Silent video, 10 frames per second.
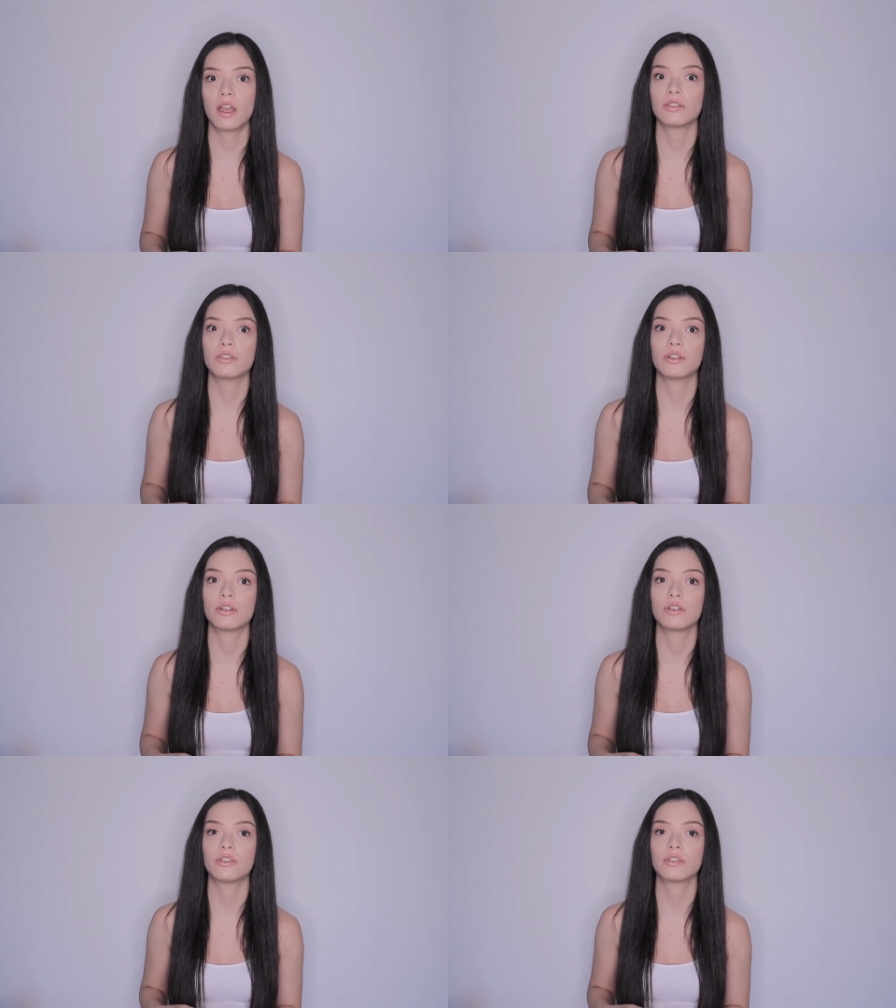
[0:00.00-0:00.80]

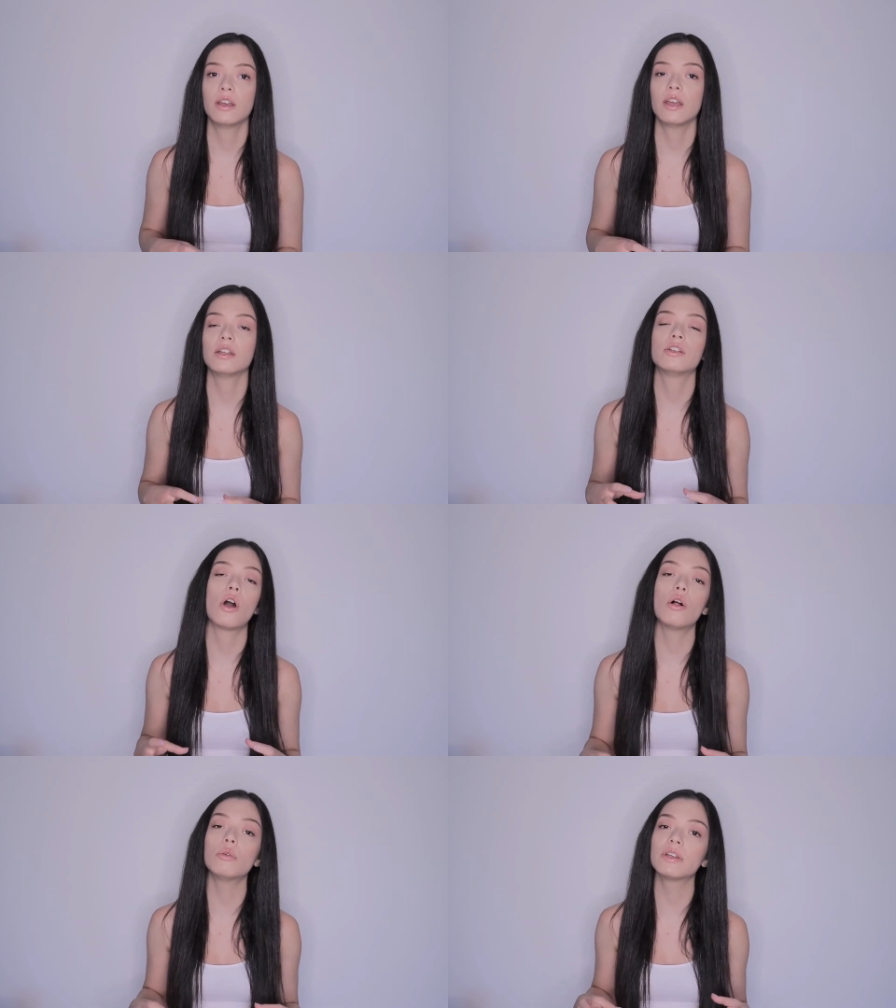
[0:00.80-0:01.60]
answers, and you
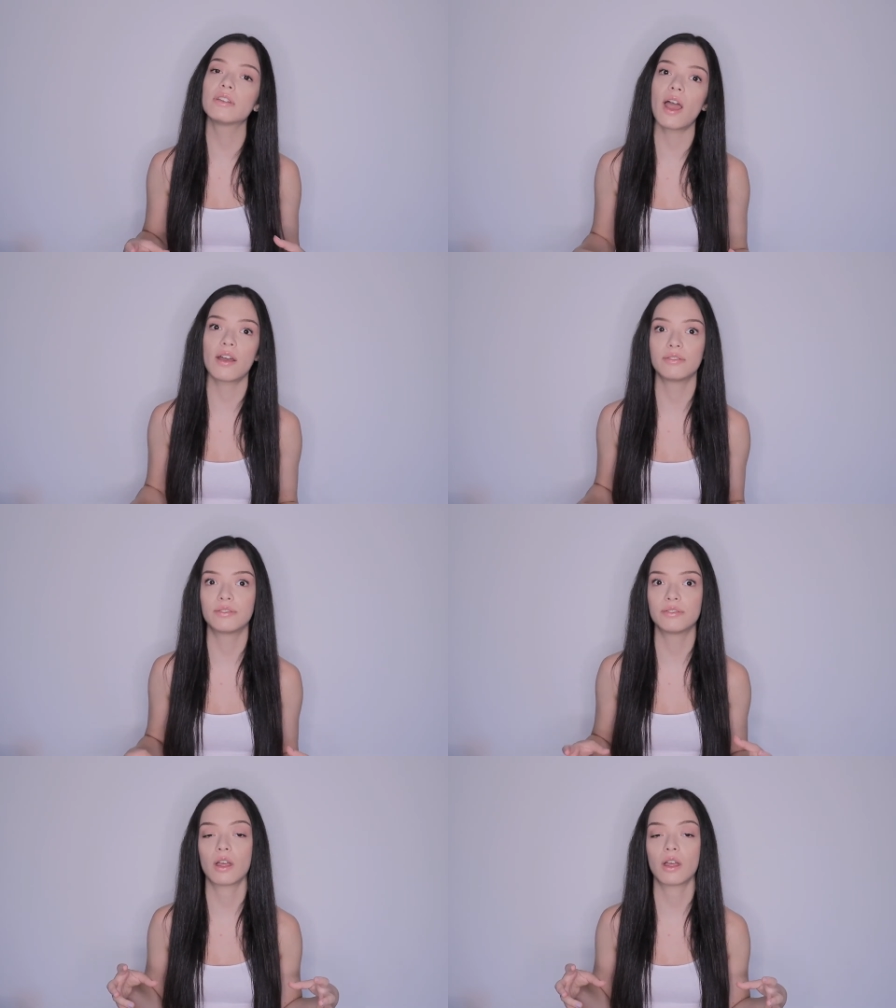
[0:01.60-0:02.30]
always have